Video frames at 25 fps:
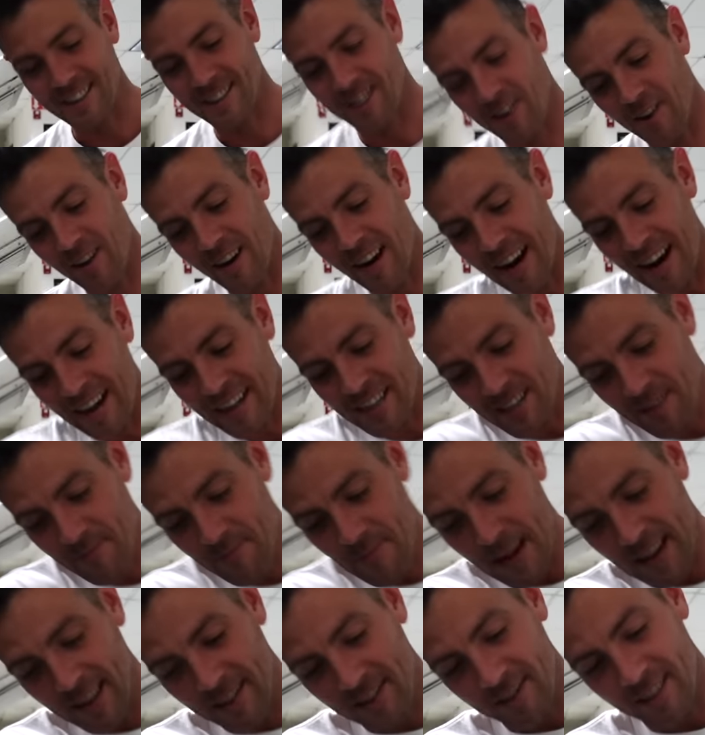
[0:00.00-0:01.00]
so I actually
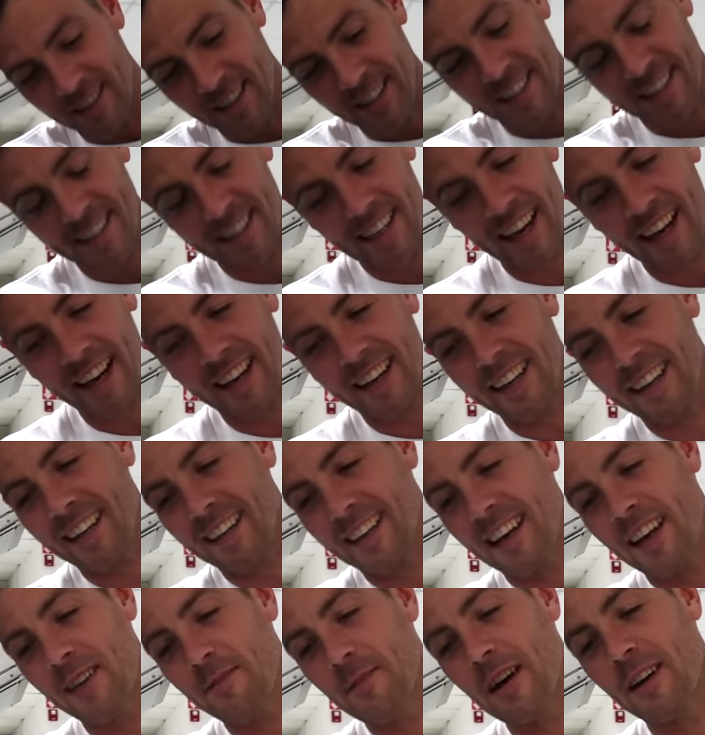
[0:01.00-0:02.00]
measured this deck,
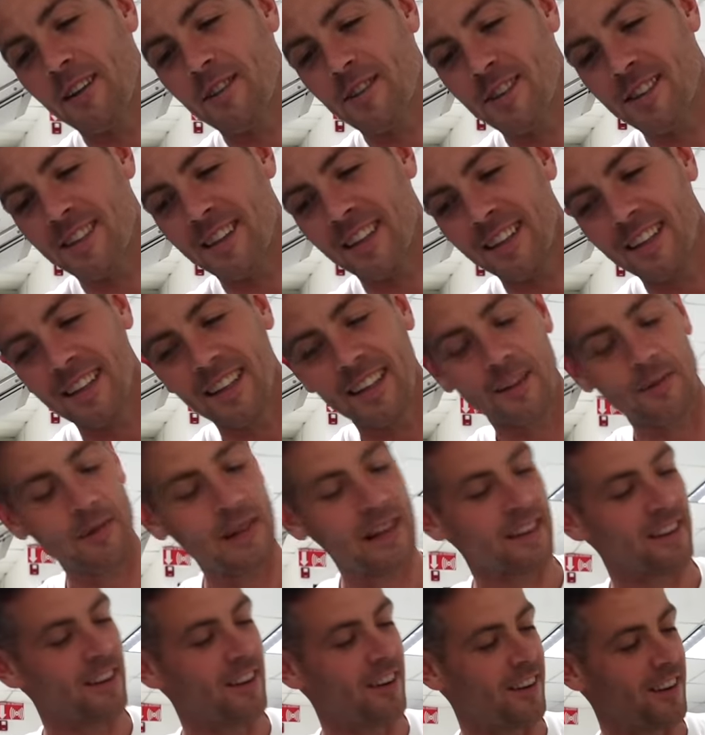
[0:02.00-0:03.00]
came out just a little
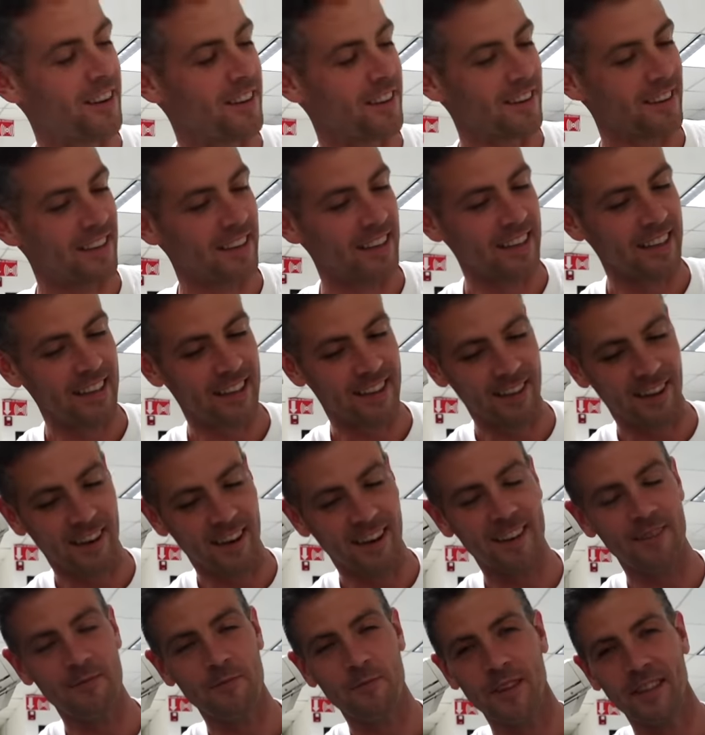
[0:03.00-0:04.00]
bit longer than I
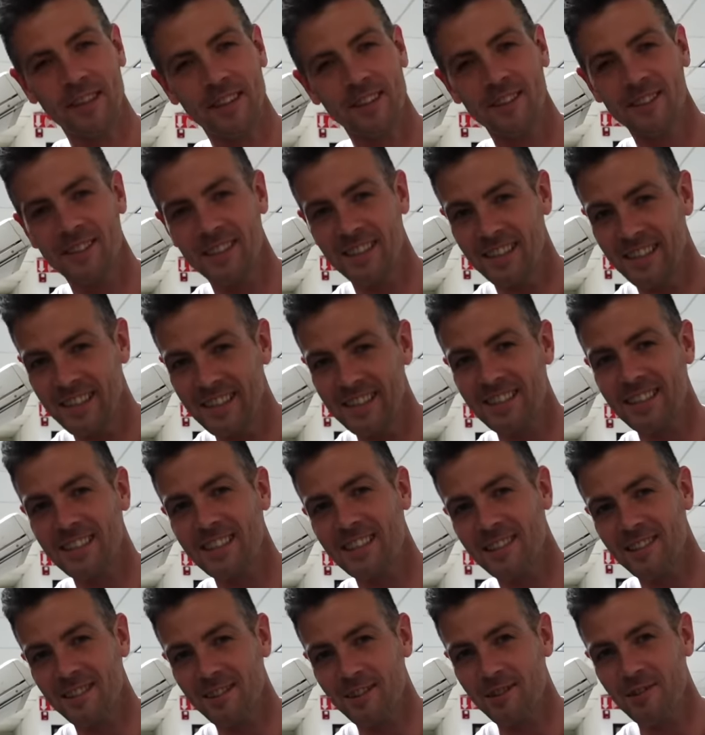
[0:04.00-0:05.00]
thought, but there's an easy
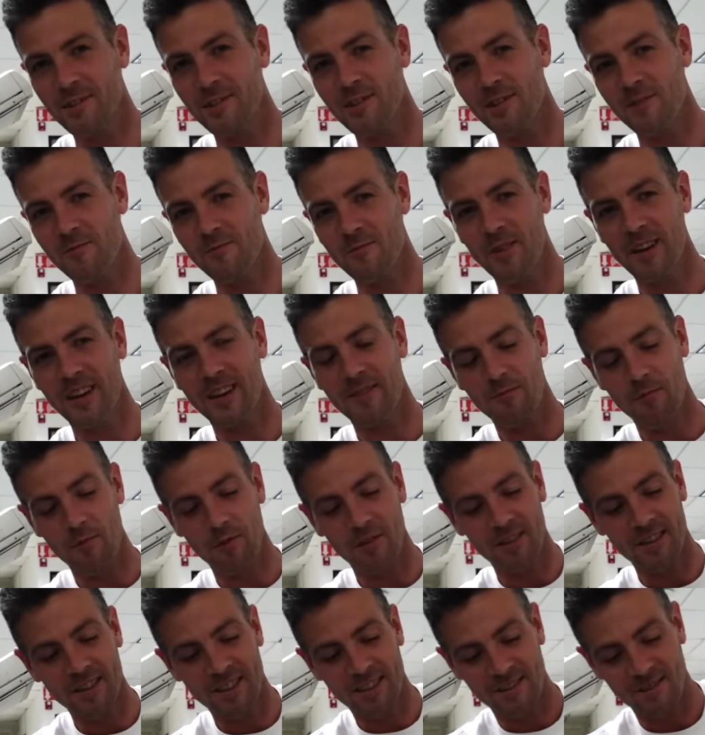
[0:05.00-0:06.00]
solution when a
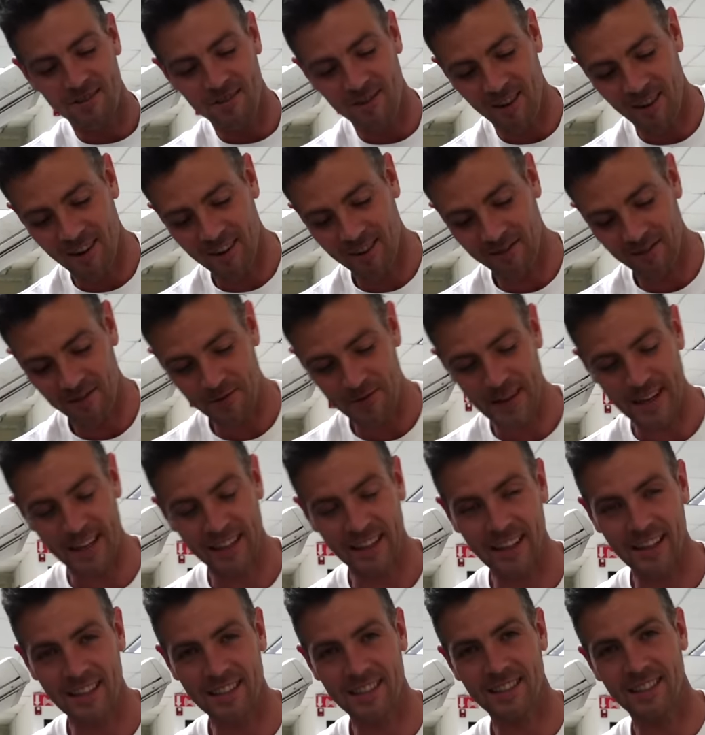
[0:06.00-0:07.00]
board is too long for me, and
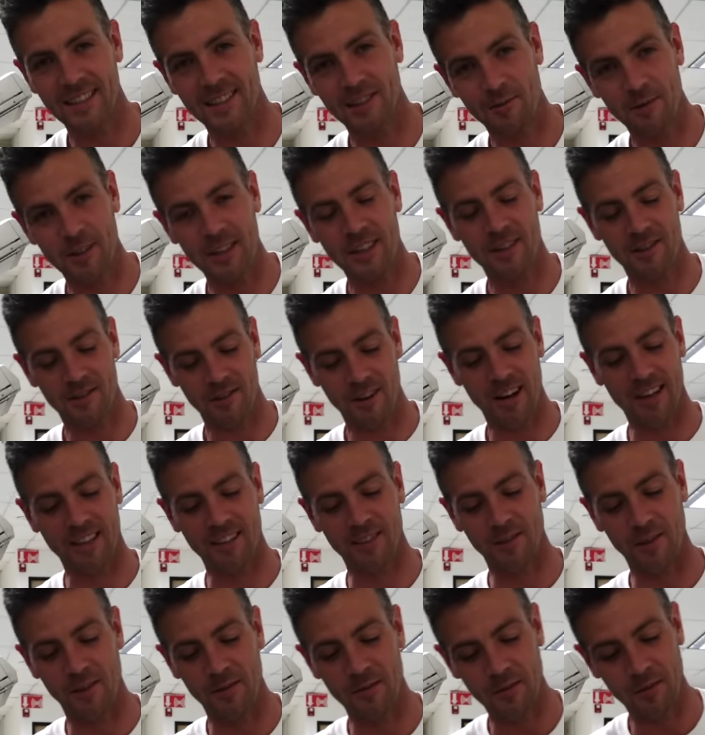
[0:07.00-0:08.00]
that's to switch trucks.
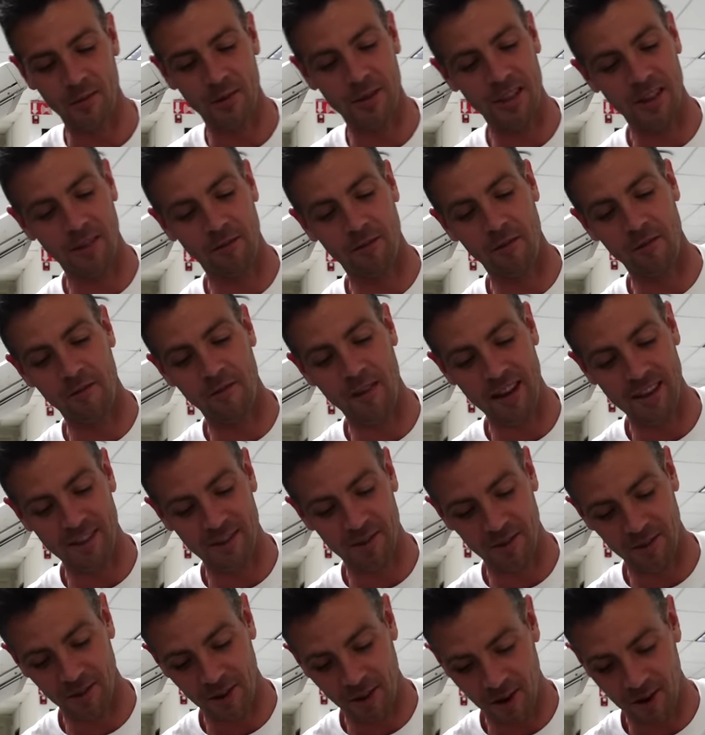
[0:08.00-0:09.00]
So I'm switching from
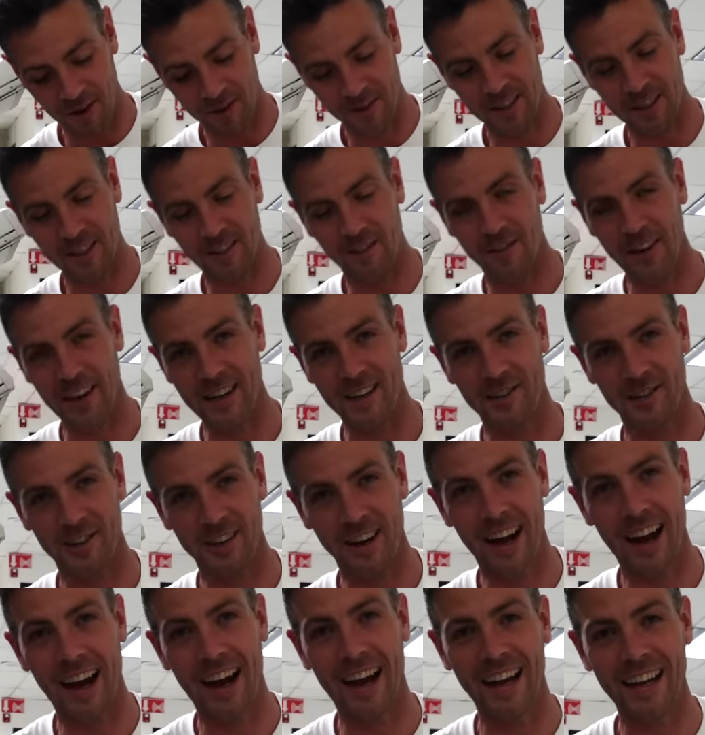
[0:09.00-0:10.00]
Venture lows to Venture
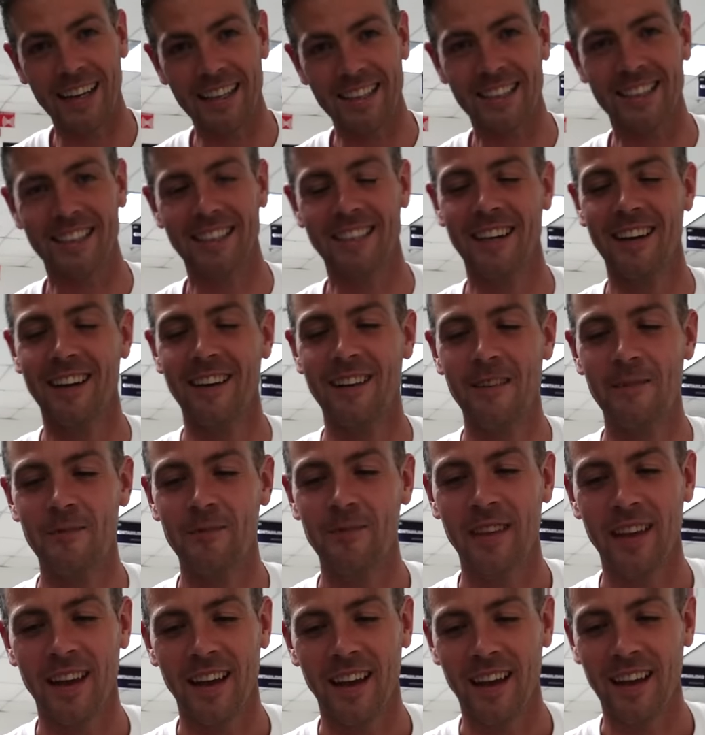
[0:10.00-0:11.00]
highs,
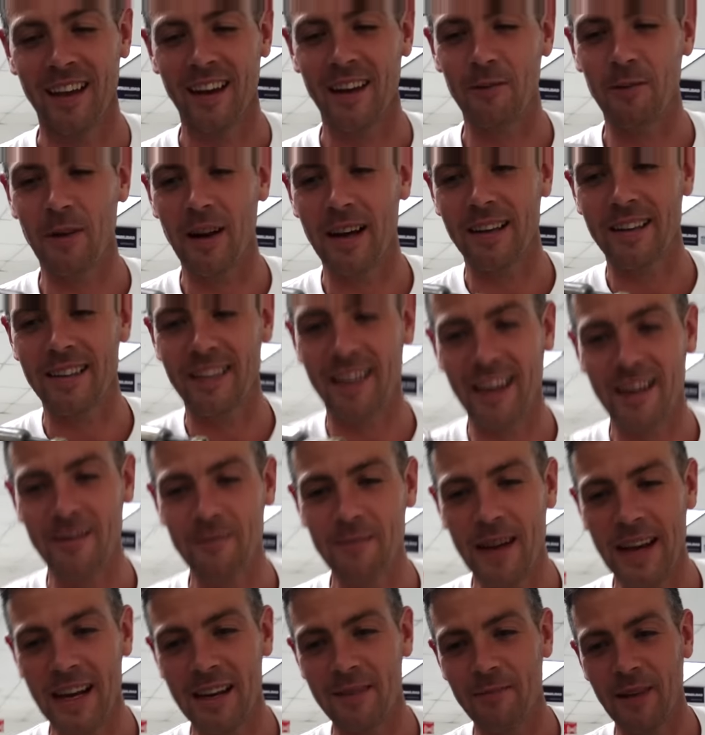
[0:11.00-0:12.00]
and I went and
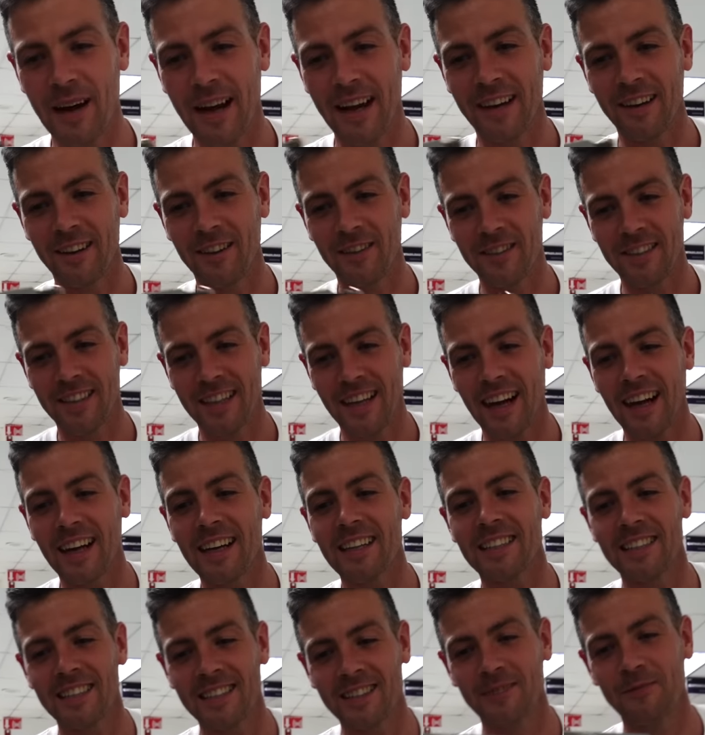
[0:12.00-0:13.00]
made my own
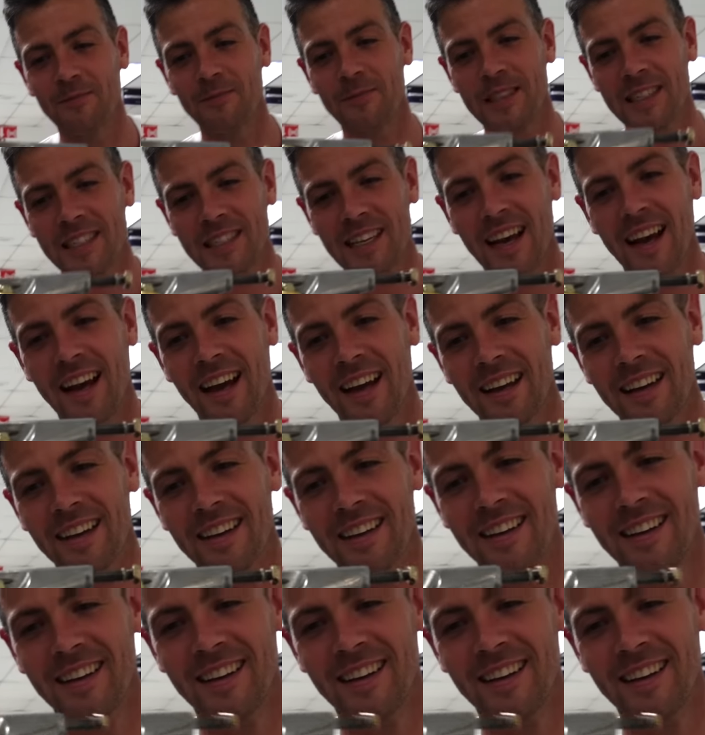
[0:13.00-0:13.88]
custom set